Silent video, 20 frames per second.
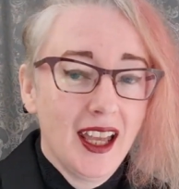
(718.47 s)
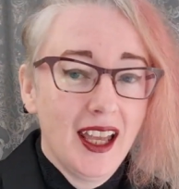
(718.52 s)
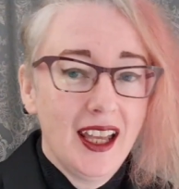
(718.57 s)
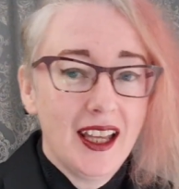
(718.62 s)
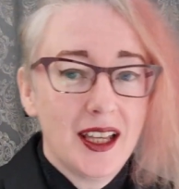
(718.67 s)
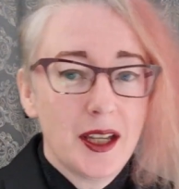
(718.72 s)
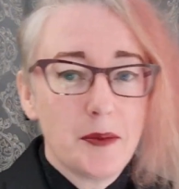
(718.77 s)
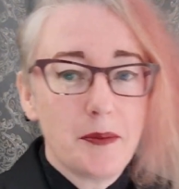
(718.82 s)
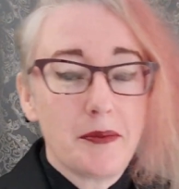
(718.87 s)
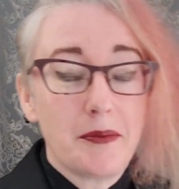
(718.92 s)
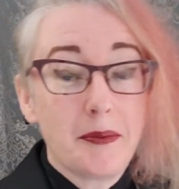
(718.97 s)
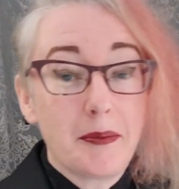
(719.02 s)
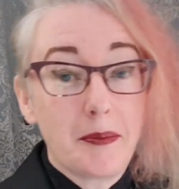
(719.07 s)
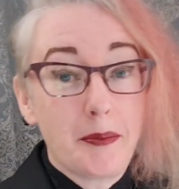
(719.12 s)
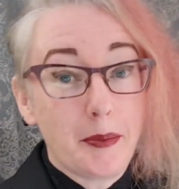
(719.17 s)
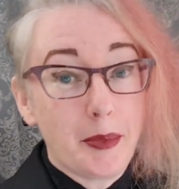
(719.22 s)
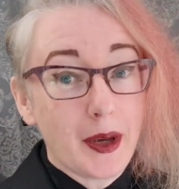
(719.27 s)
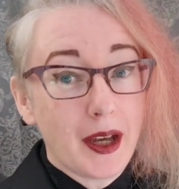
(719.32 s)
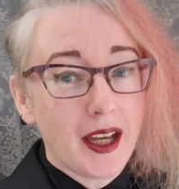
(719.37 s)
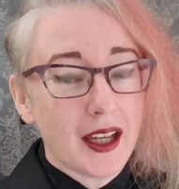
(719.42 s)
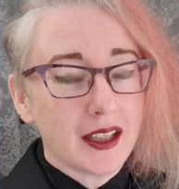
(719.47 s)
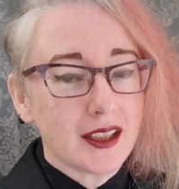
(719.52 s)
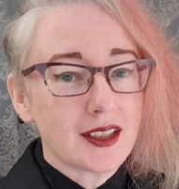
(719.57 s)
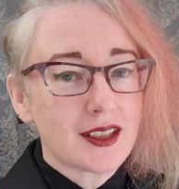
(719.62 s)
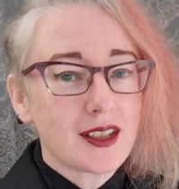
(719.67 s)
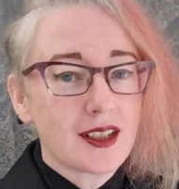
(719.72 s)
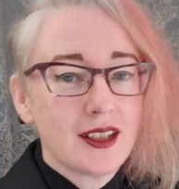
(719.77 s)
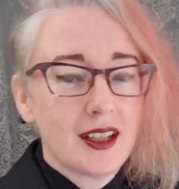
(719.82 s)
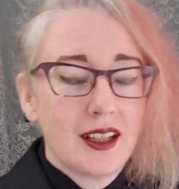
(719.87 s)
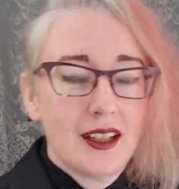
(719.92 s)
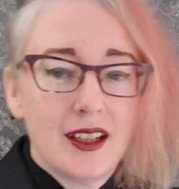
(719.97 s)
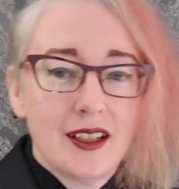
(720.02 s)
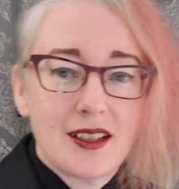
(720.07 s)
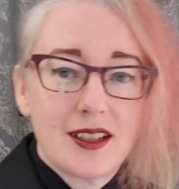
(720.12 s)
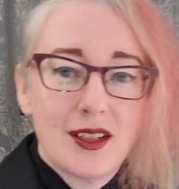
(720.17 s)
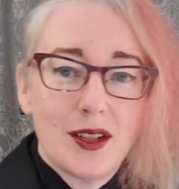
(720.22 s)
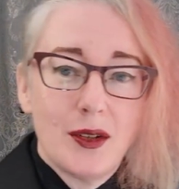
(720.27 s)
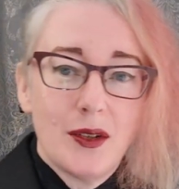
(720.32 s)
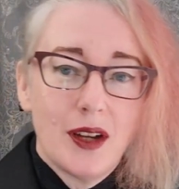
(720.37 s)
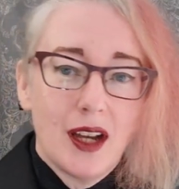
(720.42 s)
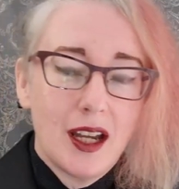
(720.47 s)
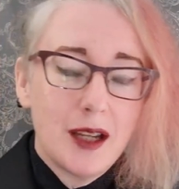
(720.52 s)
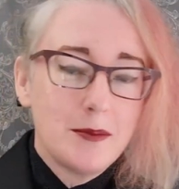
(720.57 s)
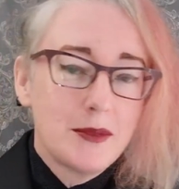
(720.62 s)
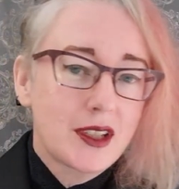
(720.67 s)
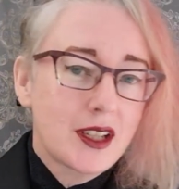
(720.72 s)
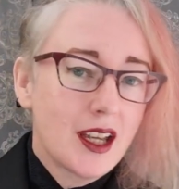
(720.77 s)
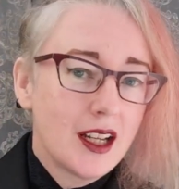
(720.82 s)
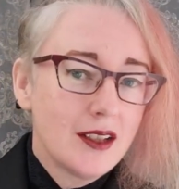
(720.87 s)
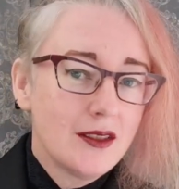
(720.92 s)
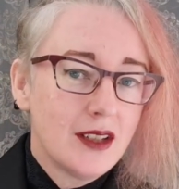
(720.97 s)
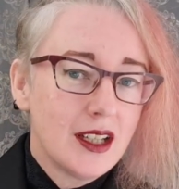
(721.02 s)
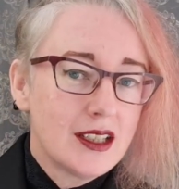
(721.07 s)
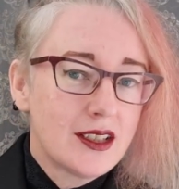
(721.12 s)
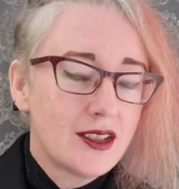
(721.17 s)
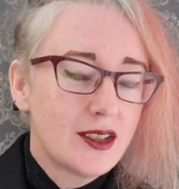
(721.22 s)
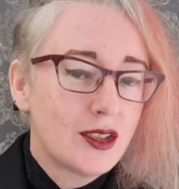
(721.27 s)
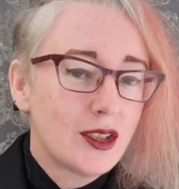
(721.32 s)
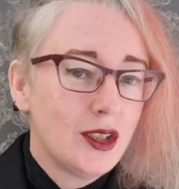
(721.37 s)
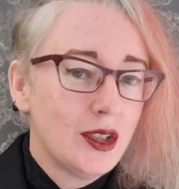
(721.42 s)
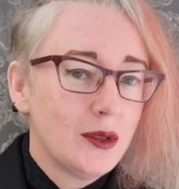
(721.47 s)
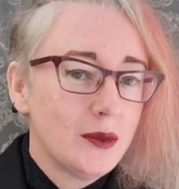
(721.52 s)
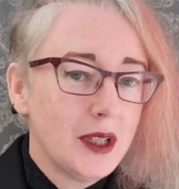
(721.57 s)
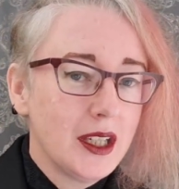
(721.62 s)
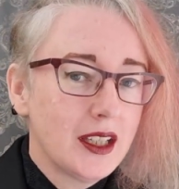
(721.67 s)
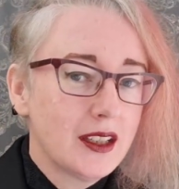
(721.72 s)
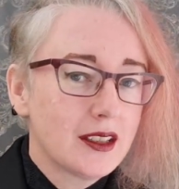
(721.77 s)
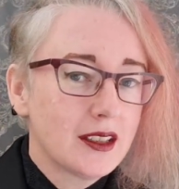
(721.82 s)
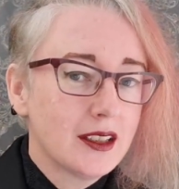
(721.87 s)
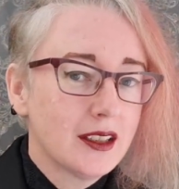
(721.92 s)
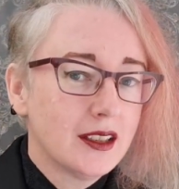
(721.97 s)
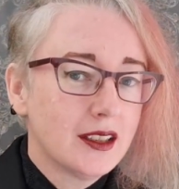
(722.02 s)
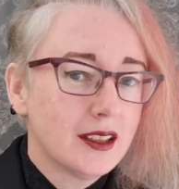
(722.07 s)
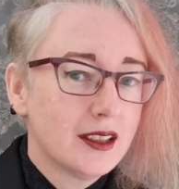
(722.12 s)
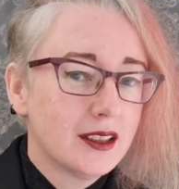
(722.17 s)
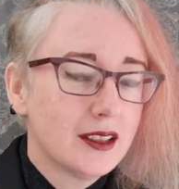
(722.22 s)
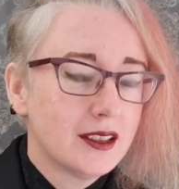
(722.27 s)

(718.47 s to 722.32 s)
But, so I'm kind of, it's skewing,